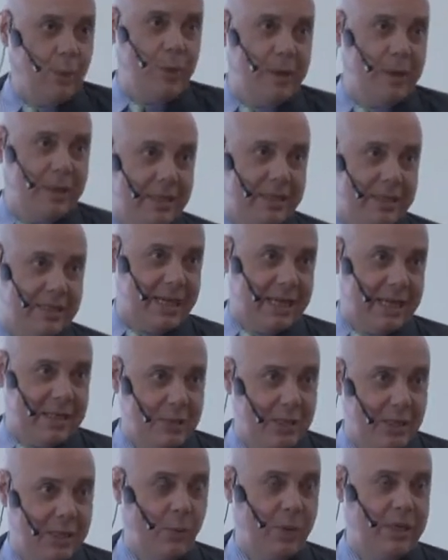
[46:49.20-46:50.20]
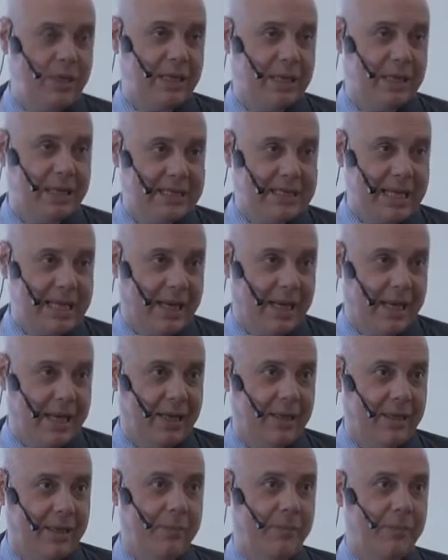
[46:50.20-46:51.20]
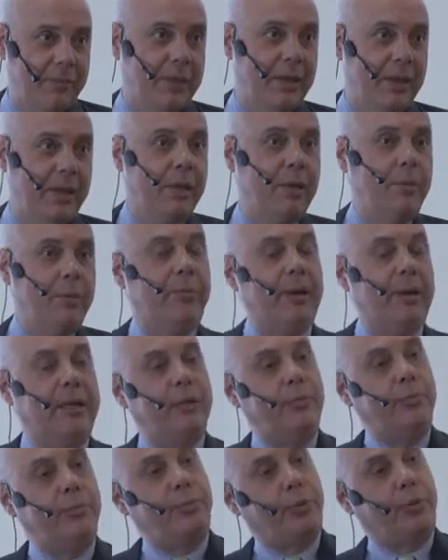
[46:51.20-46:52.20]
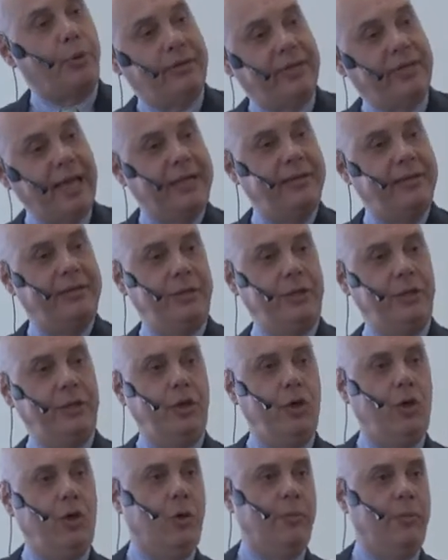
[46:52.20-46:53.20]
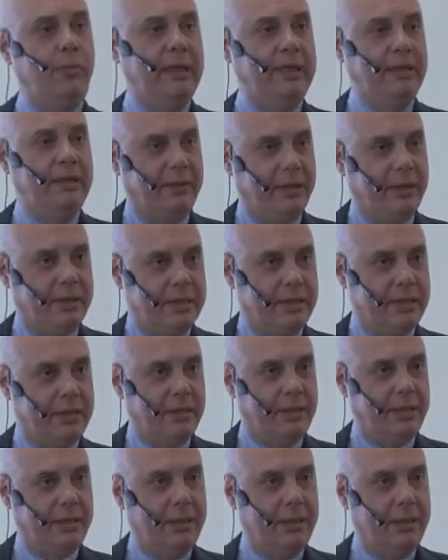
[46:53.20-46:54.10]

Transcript: with the sales, with the reseller, but protecting your interest.